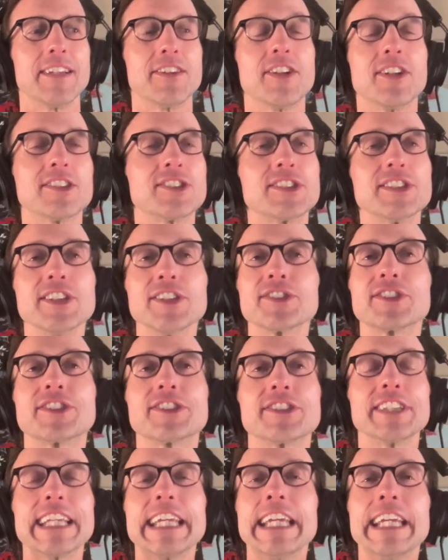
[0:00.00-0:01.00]
they're still
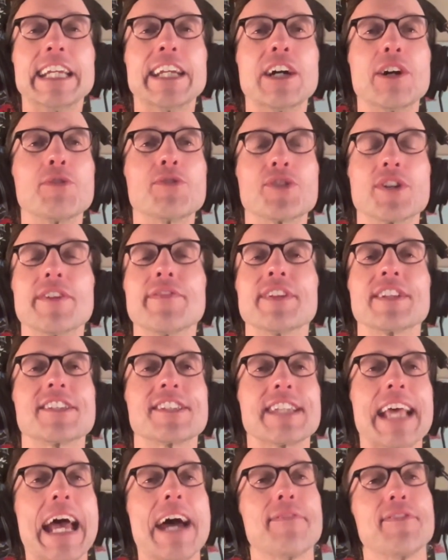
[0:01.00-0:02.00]
ego driven
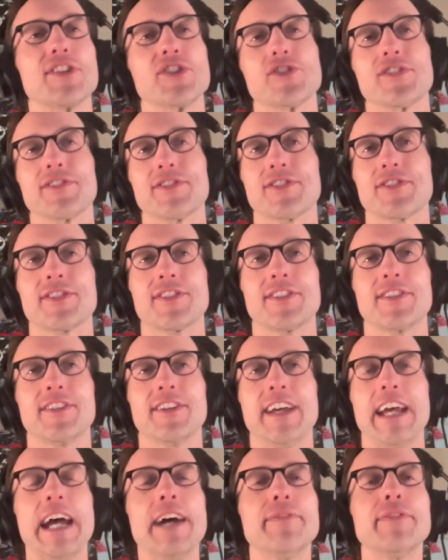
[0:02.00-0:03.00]
savages
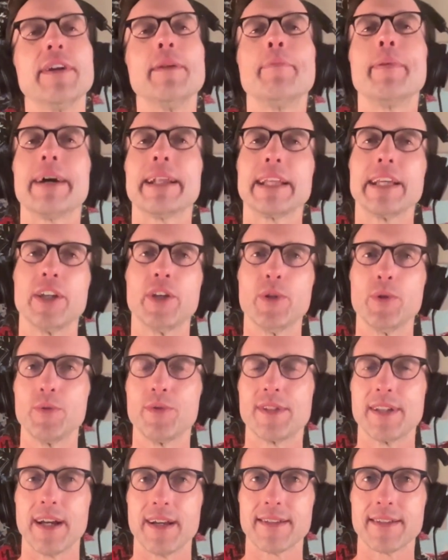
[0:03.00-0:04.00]
everybody who
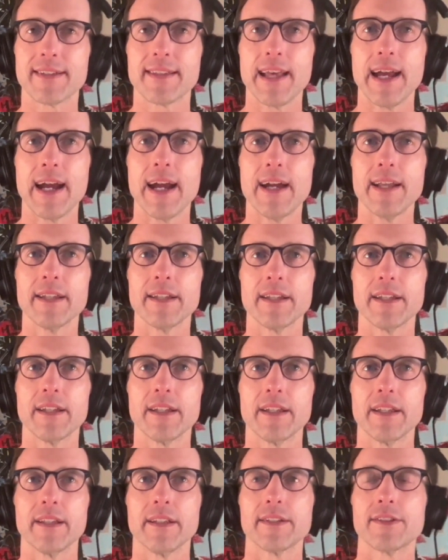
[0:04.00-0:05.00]
does that
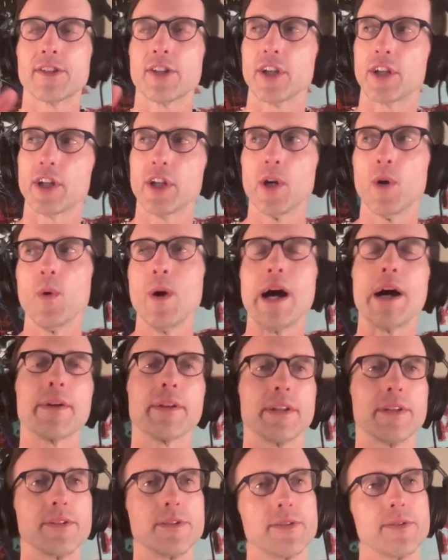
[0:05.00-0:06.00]
to go out
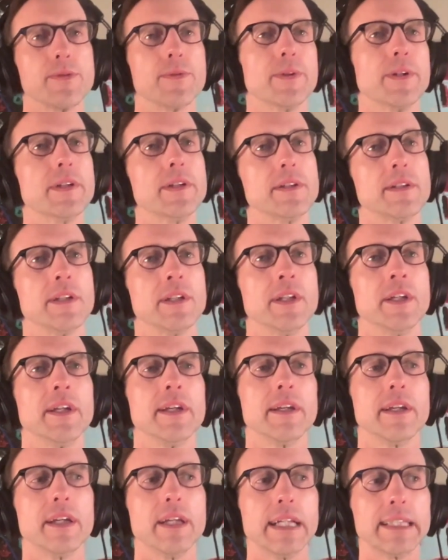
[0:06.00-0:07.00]
and do it,
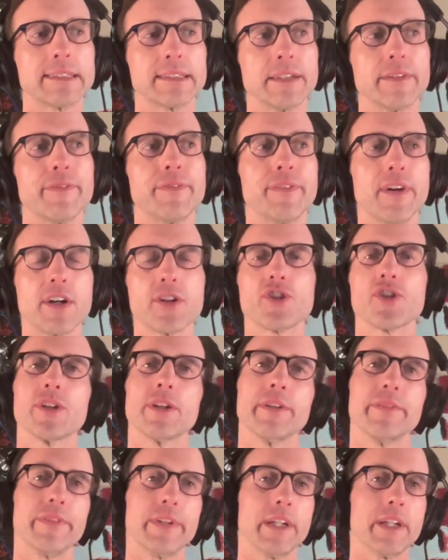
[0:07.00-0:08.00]
it's a
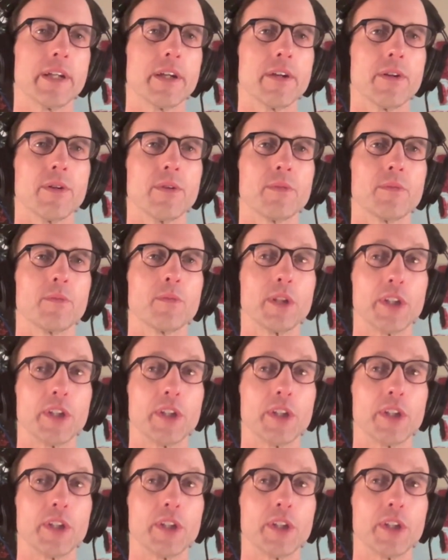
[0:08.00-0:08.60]
function of ego.